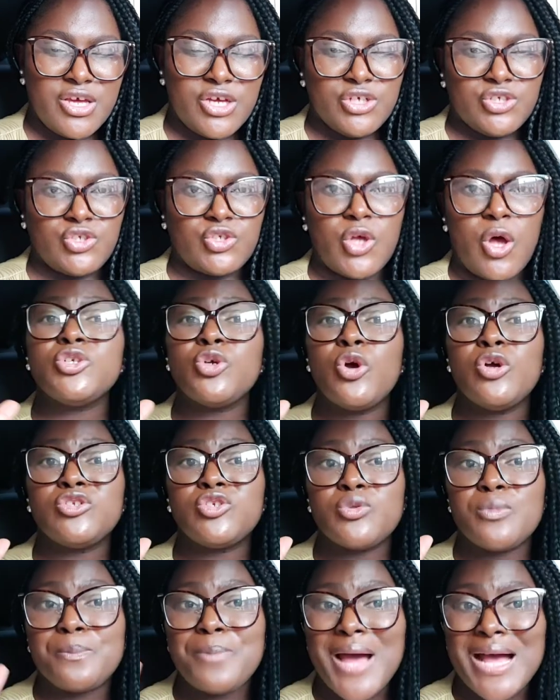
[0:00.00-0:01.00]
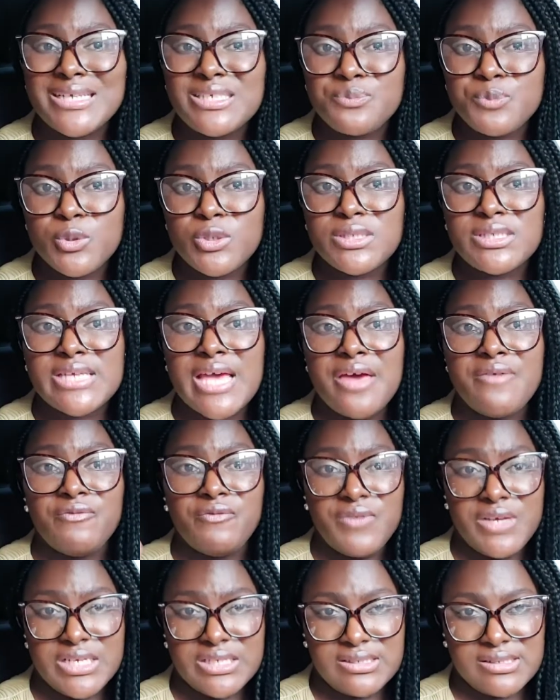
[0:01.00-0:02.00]
So to go to passports and
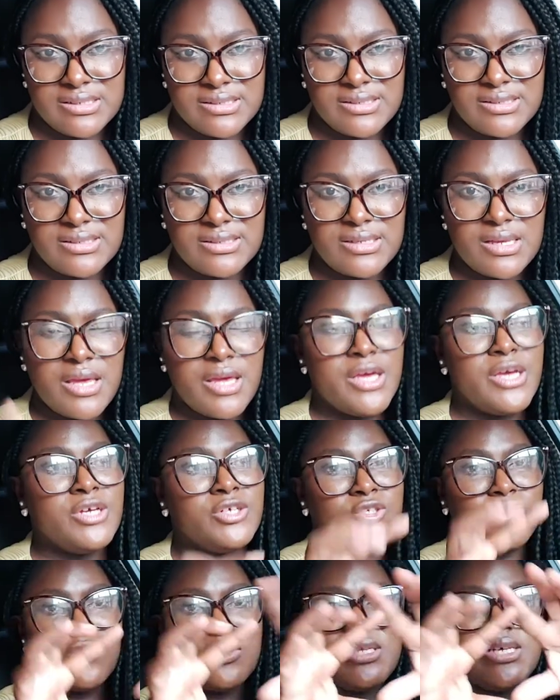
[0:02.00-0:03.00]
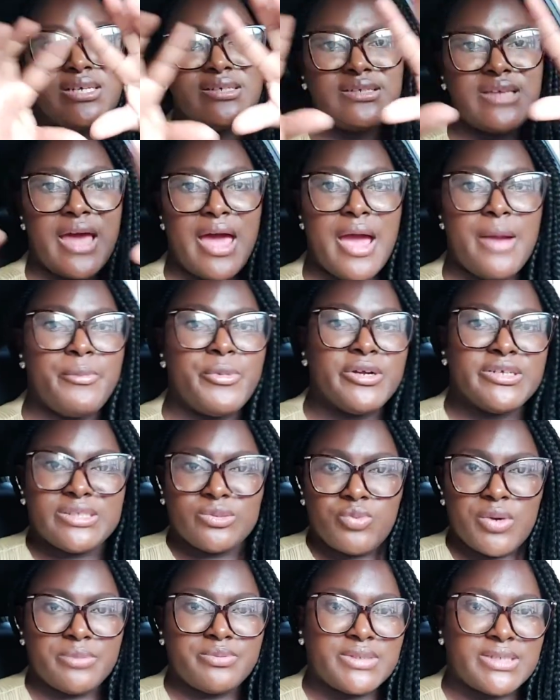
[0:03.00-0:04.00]
visas, so this is the Emirates
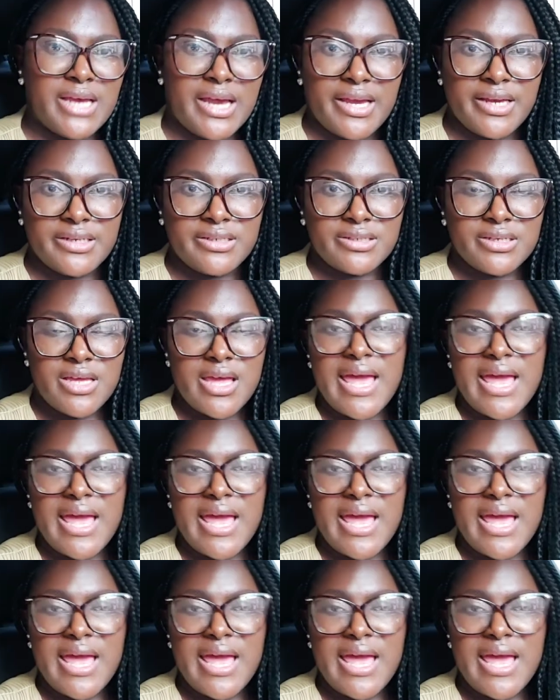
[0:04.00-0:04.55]
website.